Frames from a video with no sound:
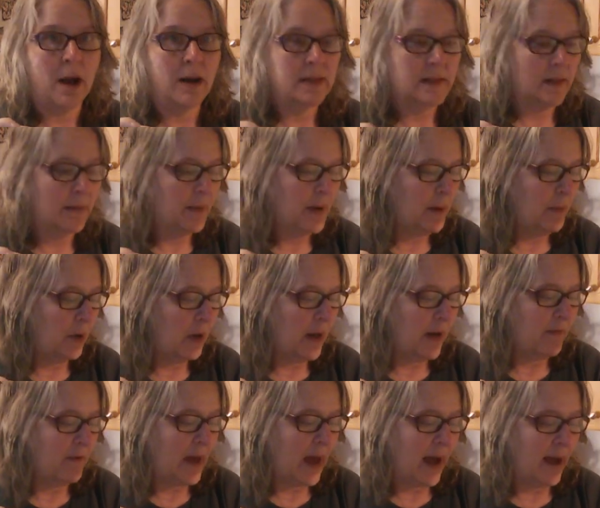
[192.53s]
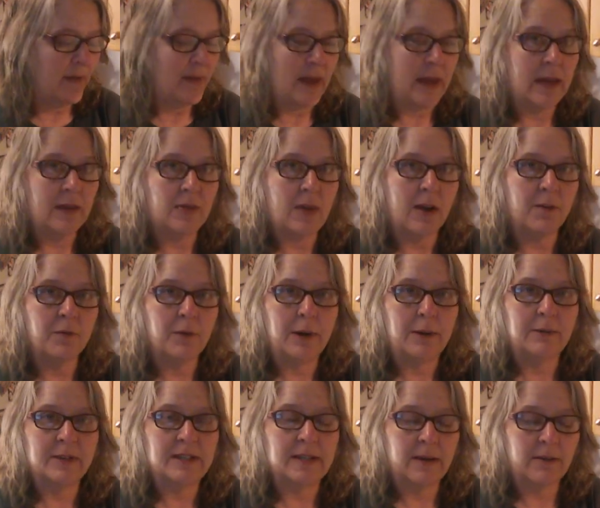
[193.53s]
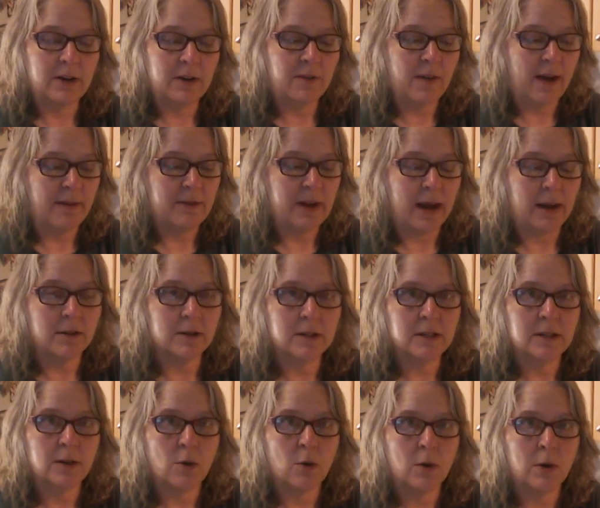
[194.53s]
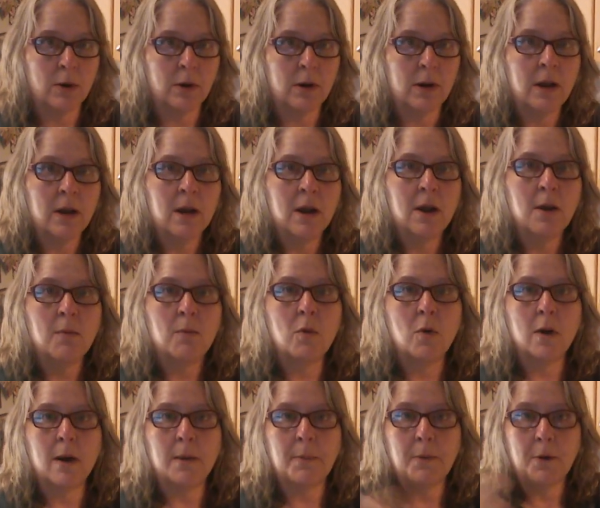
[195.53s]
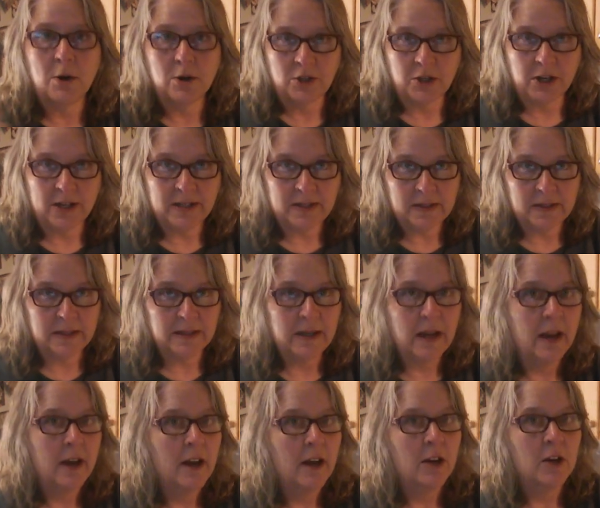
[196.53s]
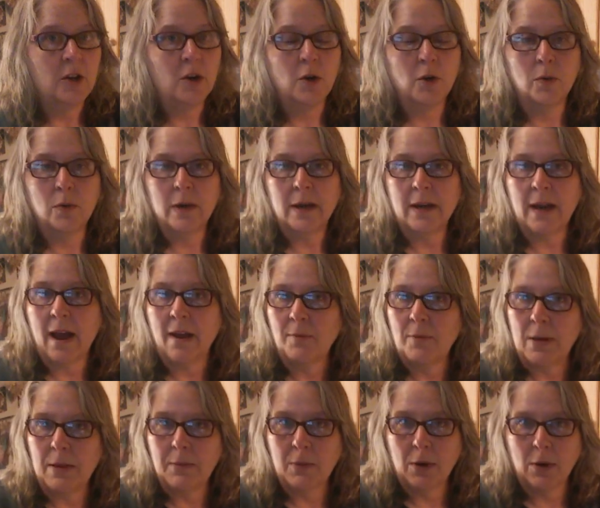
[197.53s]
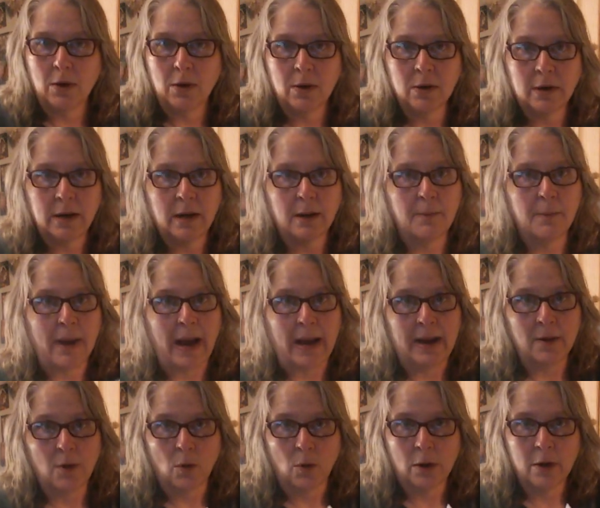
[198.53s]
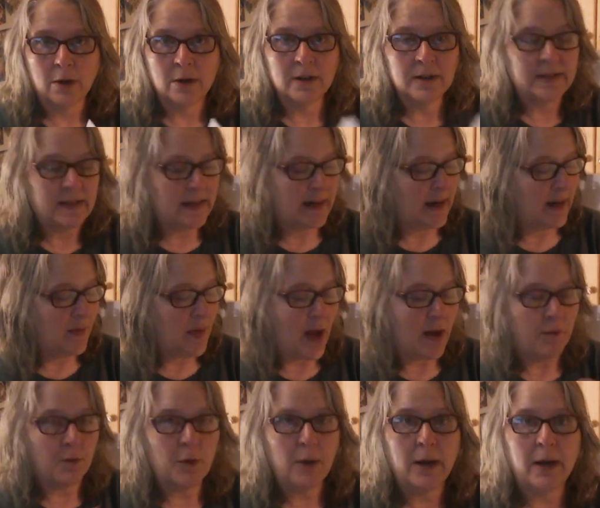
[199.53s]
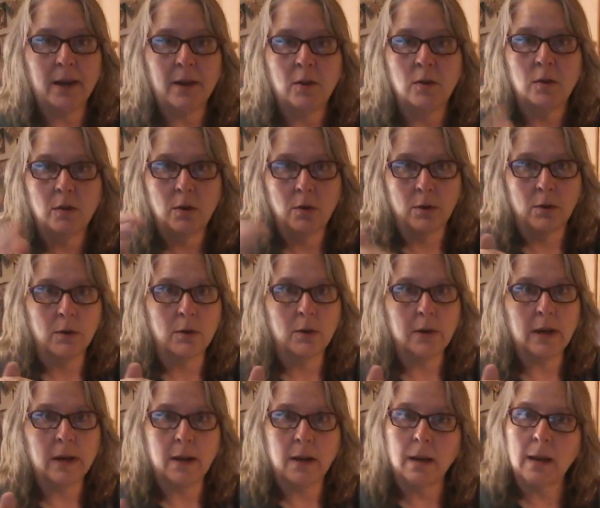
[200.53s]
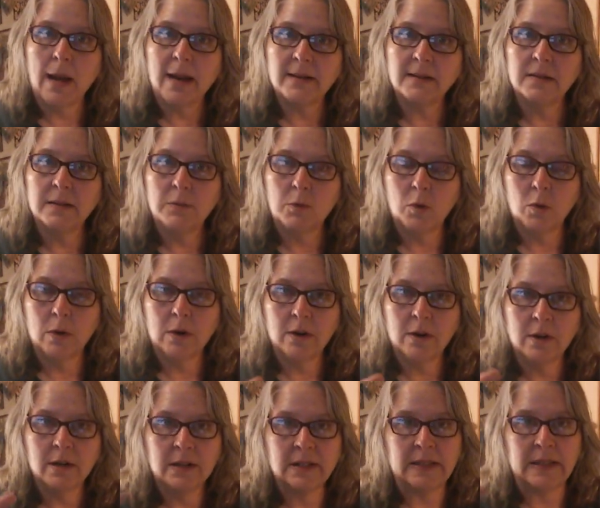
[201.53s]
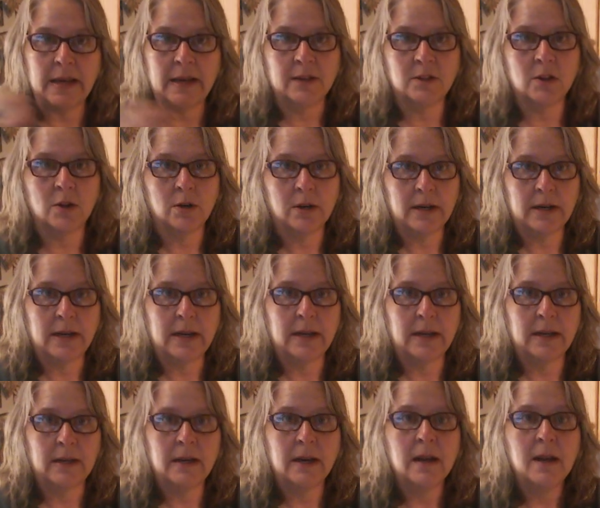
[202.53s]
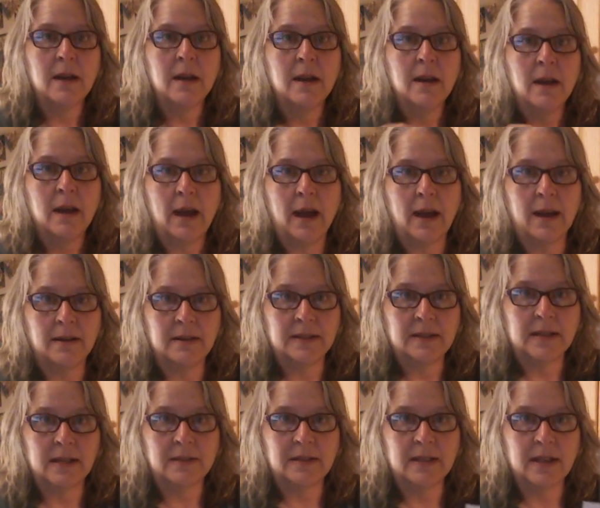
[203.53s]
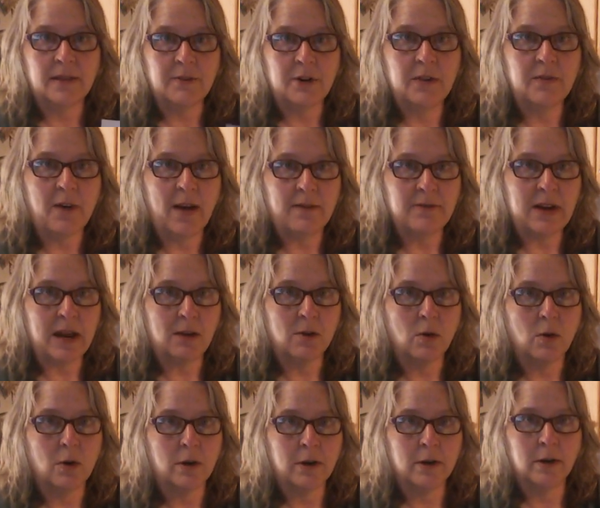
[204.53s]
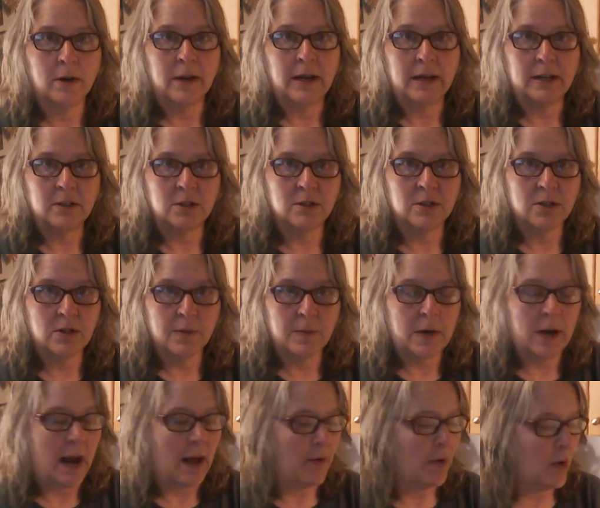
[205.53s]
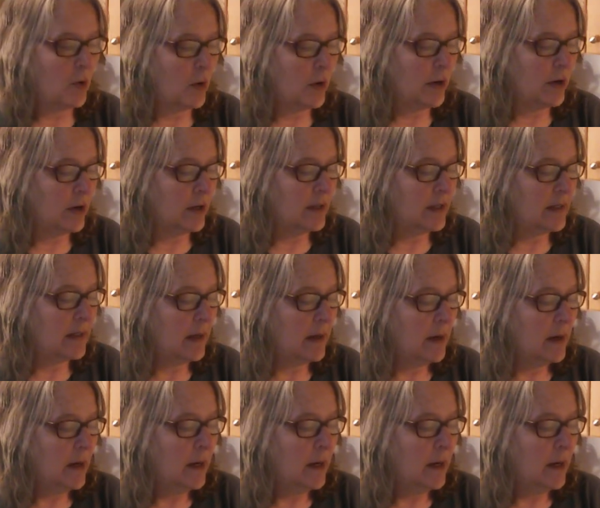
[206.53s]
awesome. People love that, and they get that free with $75 or more purchase. You can have people combine orders to get that free. You can collect some orders and turn it in as a $75 order and distribute out the orders